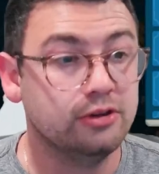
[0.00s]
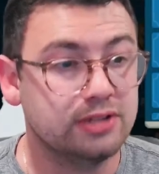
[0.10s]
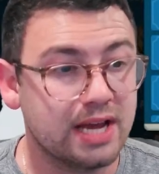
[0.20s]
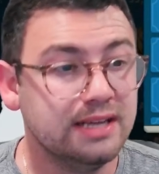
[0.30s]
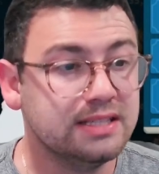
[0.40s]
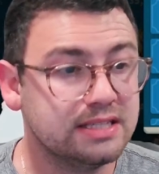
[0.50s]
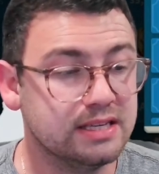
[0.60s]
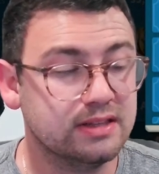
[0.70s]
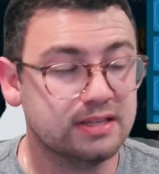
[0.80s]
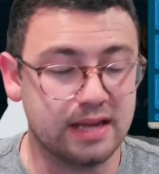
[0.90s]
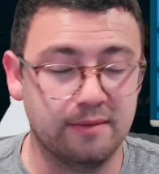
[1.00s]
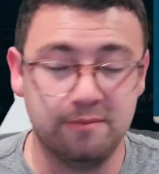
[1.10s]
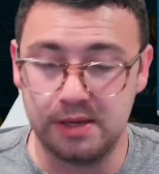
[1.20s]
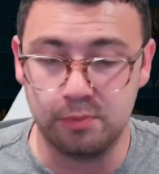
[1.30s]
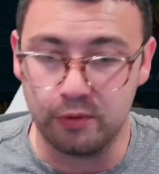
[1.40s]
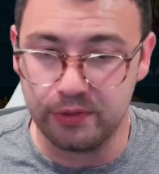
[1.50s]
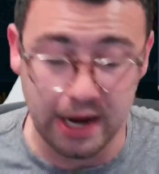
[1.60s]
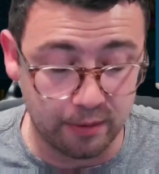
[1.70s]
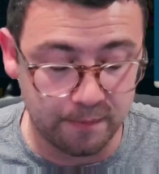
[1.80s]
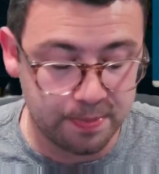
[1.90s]
tend to see the same people
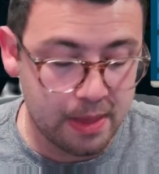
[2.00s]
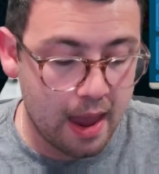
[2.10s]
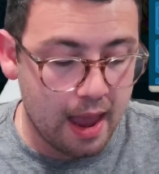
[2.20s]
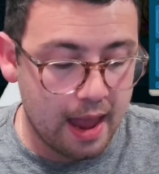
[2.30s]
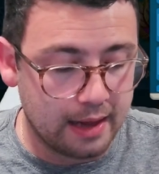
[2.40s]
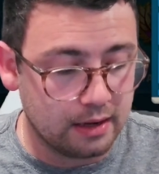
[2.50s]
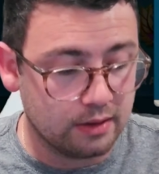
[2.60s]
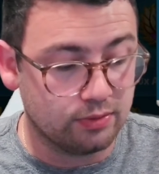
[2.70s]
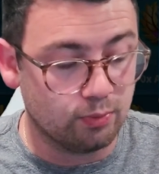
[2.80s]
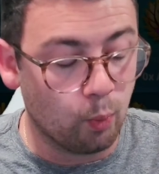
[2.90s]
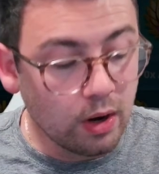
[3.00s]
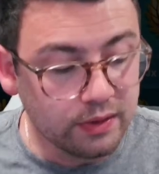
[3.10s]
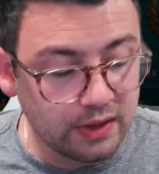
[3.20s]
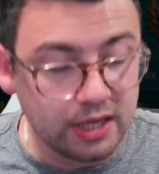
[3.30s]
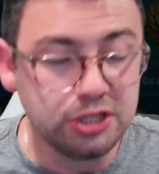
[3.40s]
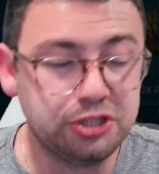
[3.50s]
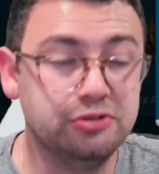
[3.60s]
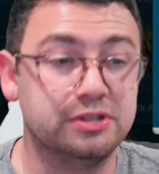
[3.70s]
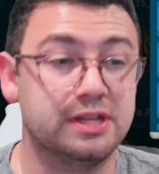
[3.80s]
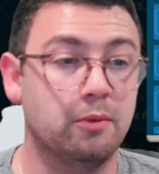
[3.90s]
there. And one of the
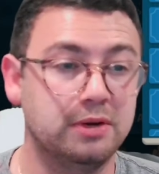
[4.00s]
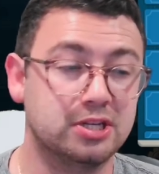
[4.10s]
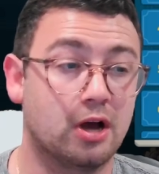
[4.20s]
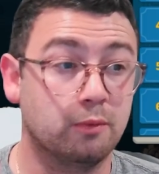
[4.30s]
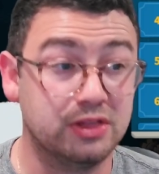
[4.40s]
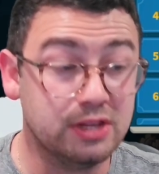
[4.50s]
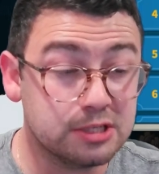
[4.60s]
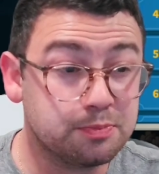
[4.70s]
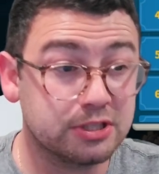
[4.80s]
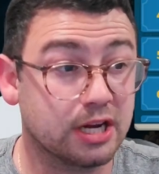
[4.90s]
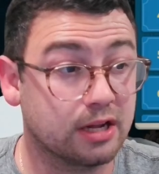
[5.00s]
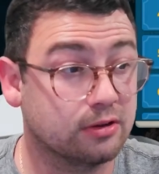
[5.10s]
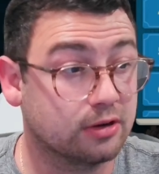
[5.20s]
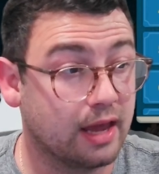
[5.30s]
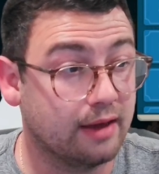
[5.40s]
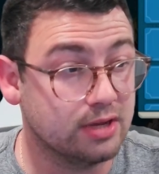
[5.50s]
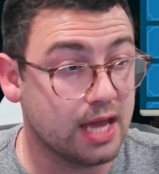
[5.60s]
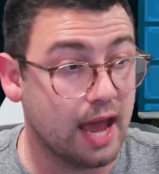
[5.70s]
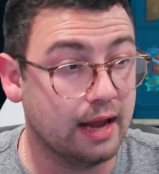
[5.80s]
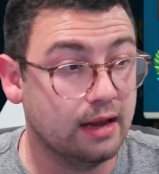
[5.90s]
issues that we saw with this particular KVK,
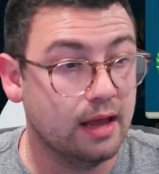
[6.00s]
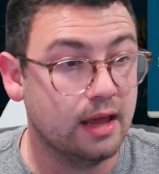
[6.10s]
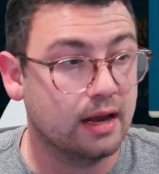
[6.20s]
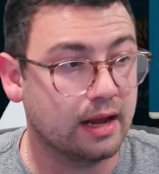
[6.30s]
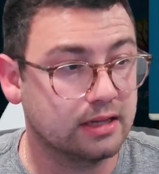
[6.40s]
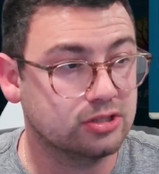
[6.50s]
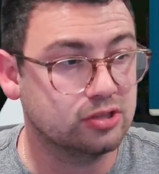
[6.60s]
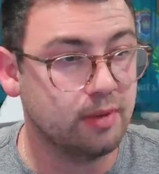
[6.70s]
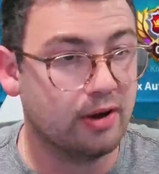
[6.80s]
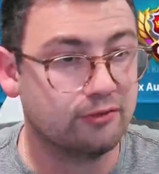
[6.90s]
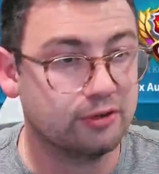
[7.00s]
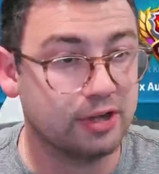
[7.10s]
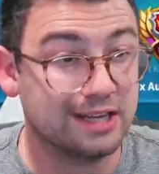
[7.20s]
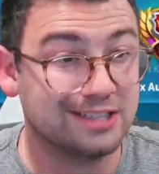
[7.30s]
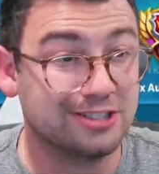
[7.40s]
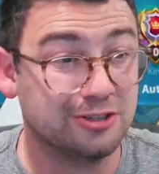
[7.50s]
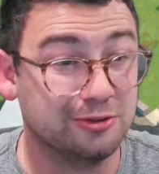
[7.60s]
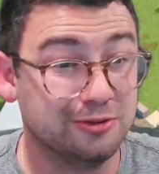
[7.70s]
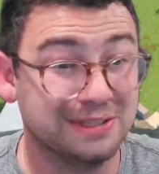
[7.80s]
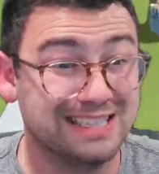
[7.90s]
and I can zoom out for you guys to show
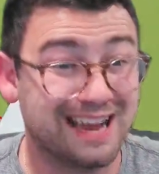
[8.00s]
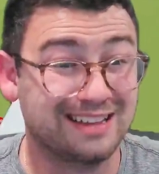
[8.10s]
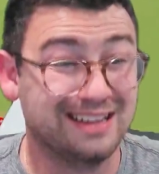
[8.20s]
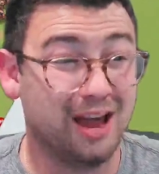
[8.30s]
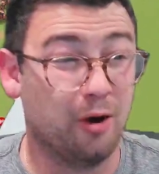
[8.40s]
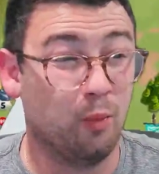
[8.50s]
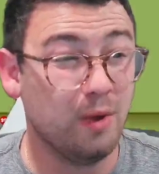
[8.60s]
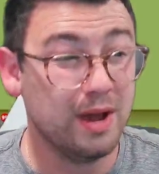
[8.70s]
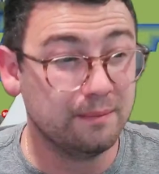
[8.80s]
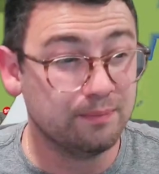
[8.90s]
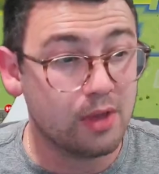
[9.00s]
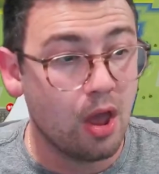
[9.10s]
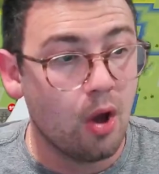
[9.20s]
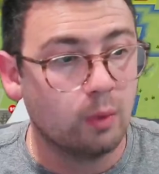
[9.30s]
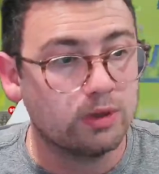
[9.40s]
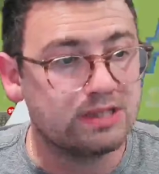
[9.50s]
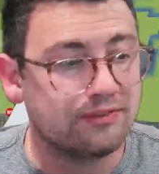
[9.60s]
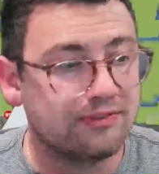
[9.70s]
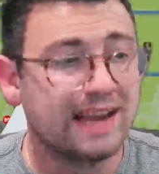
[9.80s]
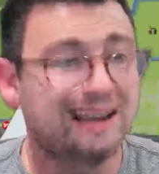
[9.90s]
you exactly how it went, was the
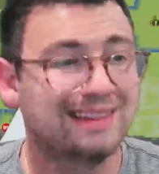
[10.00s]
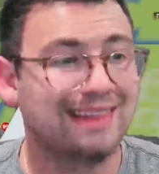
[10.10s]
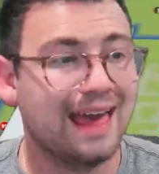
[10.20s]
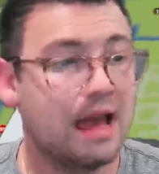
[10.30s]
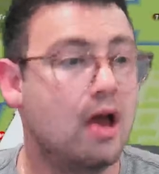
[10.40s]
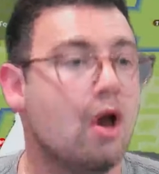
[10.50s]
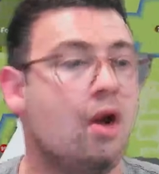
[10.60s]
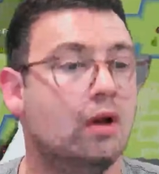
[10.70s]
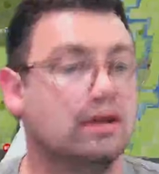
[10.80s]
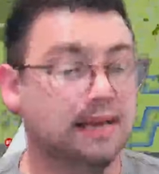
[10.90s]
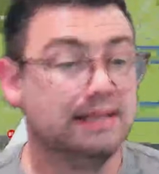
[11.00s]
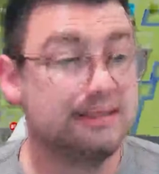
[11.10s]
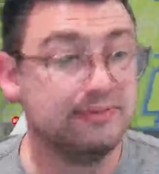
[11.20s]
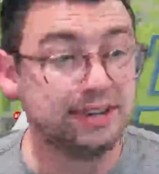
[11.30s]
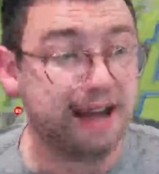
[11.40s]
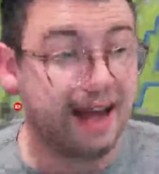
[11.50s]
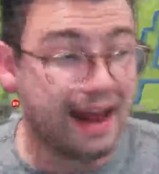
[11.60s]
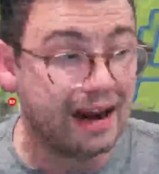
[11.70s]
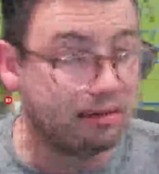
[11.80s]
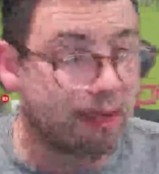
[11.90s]
fact that 1079
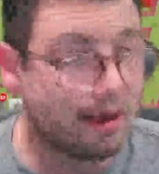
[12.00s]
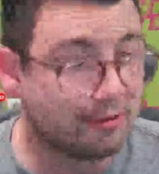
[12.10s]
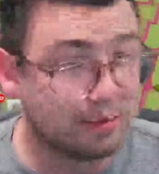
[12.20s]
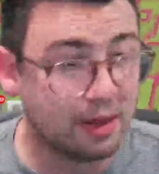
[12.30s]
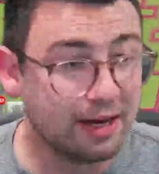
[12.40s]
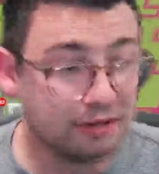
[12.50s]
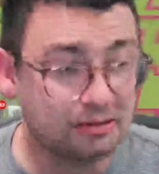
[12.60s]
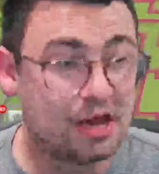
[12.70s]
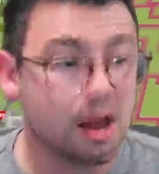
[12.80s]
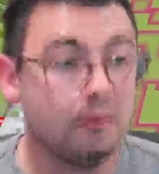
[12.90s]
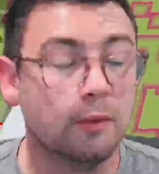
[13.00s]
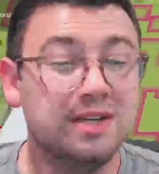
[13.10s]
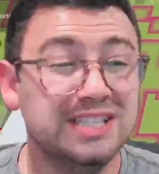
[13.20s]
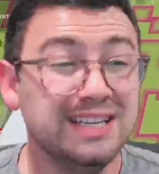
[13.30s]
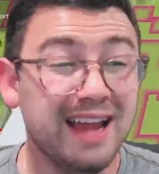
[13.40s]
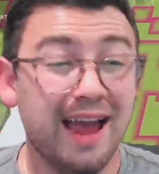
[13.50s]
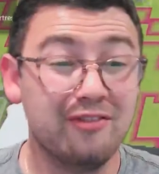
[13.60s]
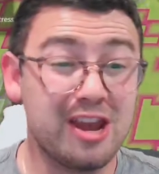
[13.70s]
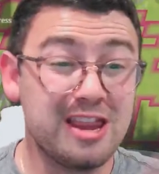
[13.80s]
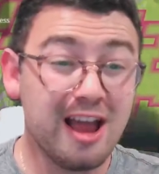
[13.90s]
had a lot of players, but we didn't have
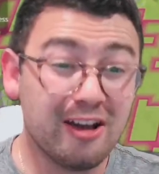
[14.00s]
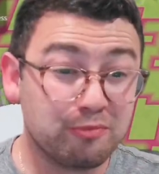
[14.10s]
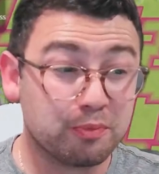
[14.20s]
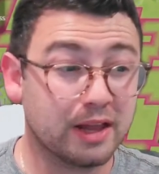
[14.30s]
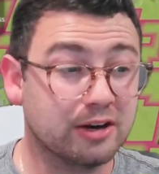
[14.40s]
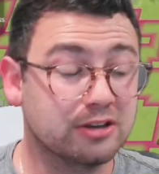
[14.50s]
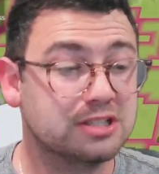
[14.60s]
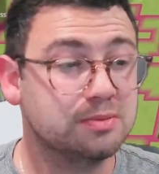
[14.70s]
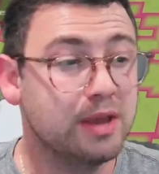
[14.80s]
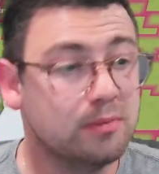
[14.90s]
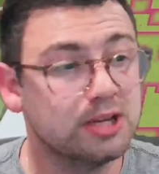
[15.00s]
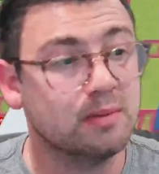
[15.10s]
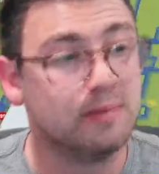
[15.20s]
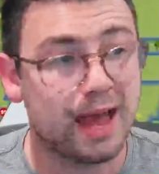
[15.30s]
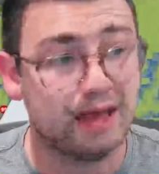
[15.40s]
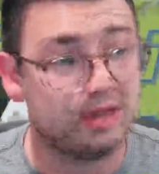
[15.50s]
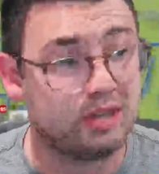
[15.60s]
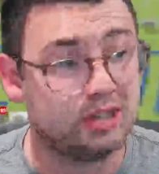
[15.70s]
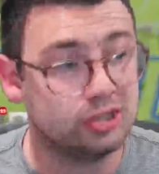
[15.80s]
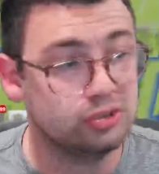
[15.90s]
enough players to be able to combat
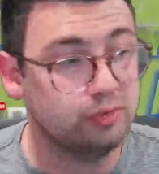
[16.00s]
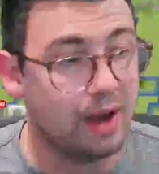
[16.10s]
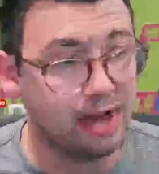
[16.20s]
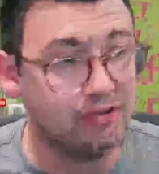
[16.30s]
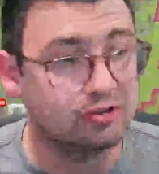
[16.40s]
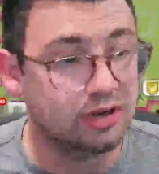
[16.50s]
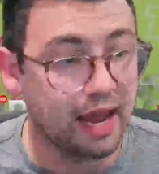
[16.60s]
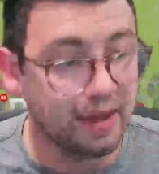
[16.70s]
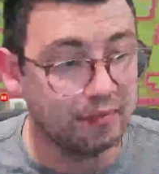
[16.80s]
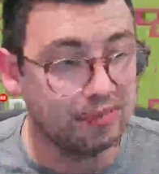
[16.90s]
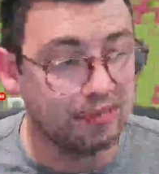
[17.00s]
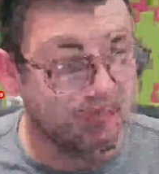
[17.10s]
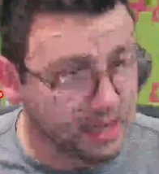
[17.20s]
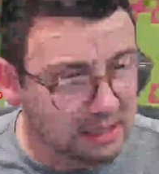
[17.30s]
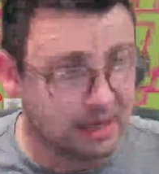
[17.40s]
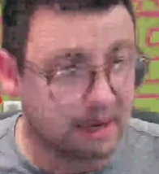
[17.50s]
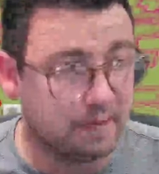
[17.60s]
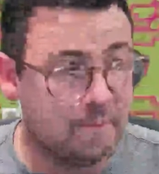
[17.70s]
these two extra camps in Kingsland.